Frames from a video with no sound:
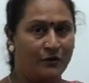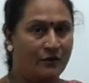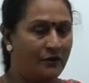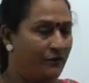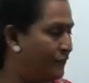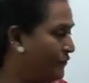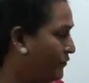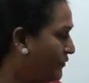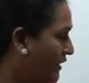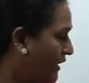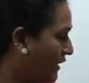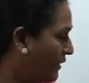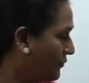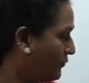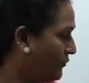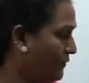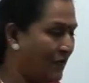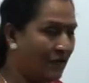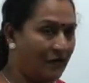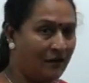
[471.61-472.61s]
If you write
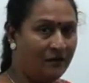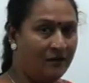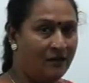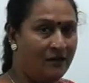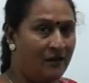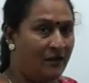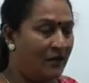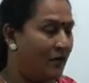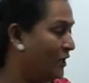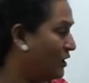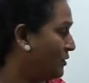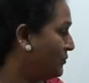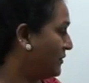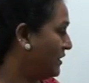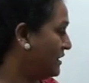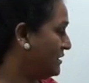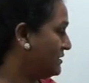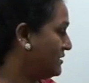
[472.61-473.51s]
1, it means